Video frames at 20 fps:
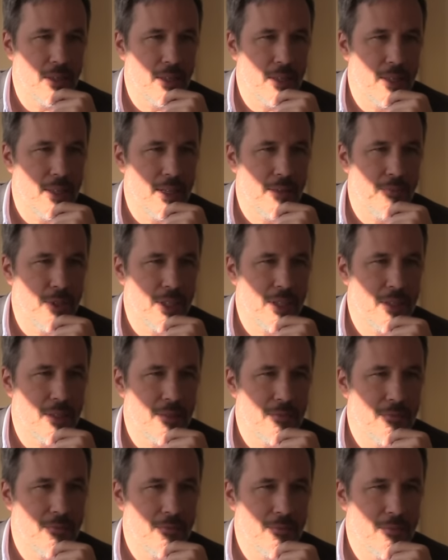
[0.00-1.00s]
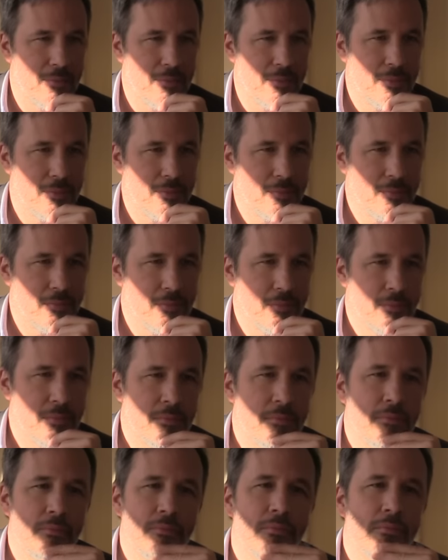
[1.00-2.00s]
Uh, I'm not so the next picture could be a
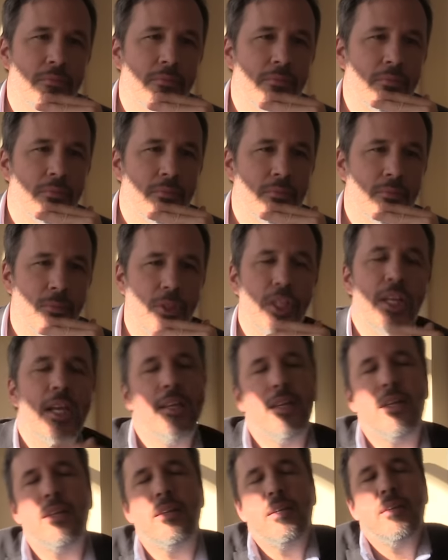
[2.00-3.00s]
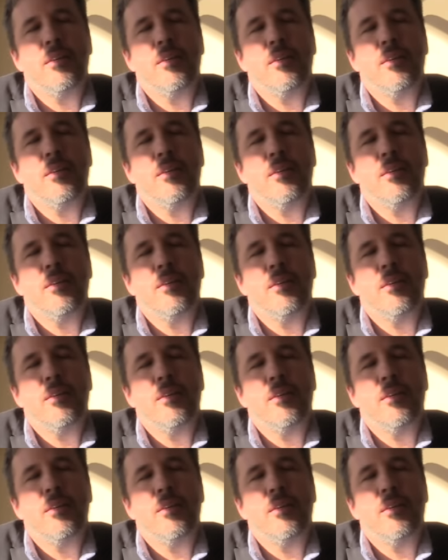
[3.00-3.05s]
smaller picture yeah, yeah, by yeah.